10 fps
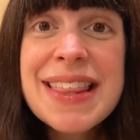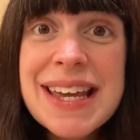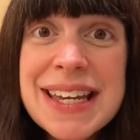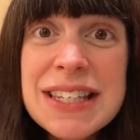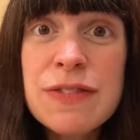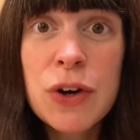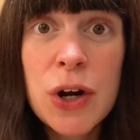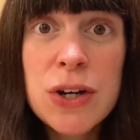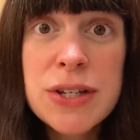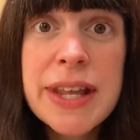This
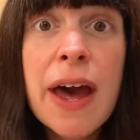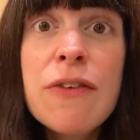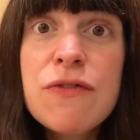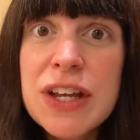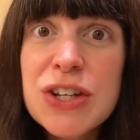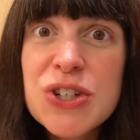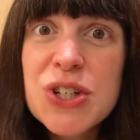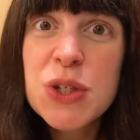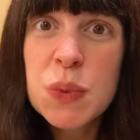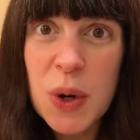verse
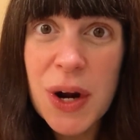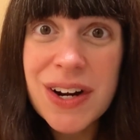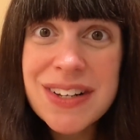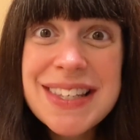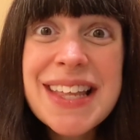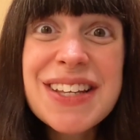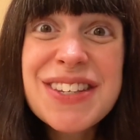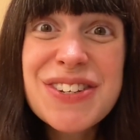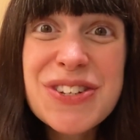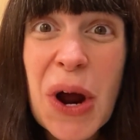features words that
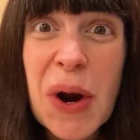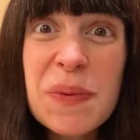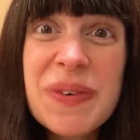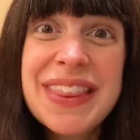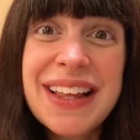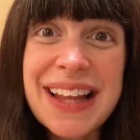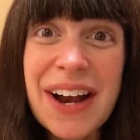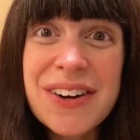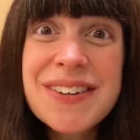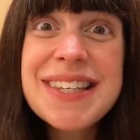start with the
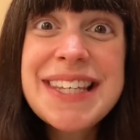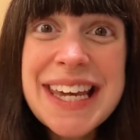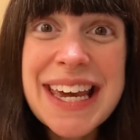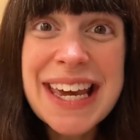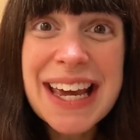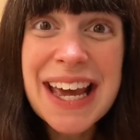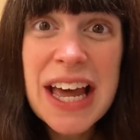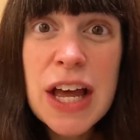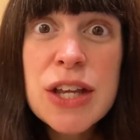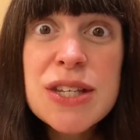letter Z,
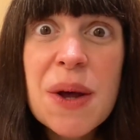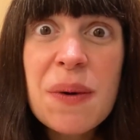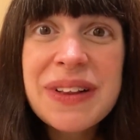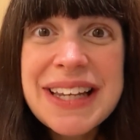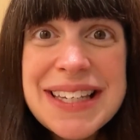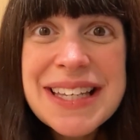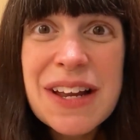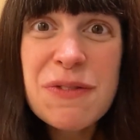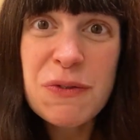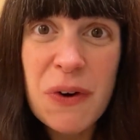so
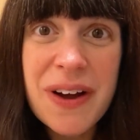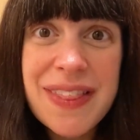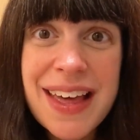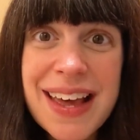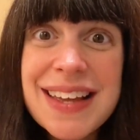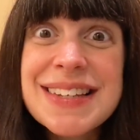listen for the